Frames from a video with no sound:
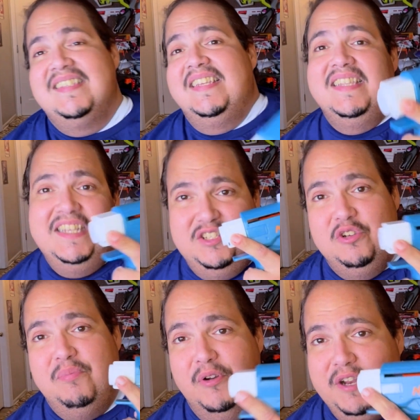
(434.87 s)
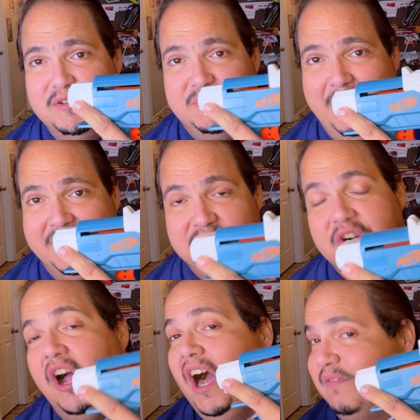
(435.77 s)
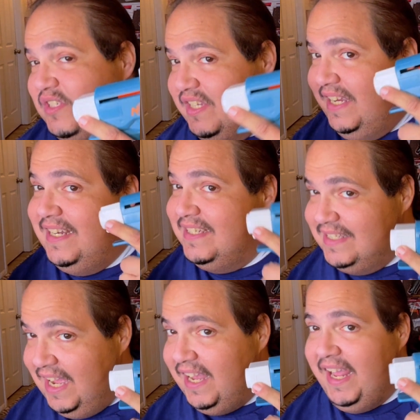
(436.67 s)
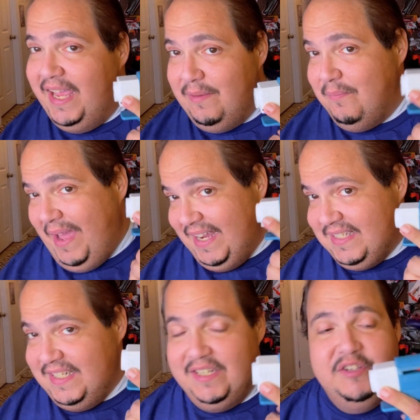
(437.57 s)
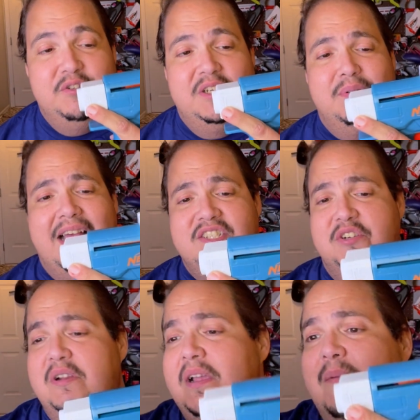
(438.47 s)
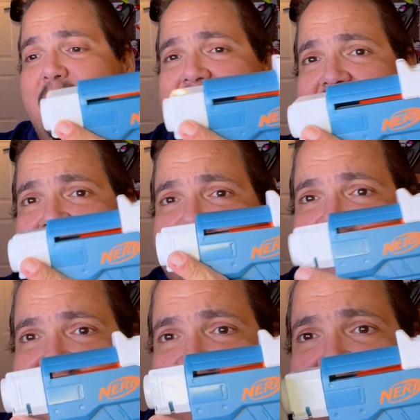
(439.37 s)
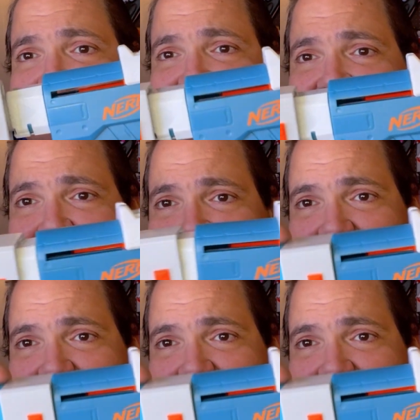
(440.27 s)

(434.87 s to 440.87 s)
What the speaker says: the Elite 2.0 Spectre. Obviously, it is not a magazine-using blaster, but the color scheme.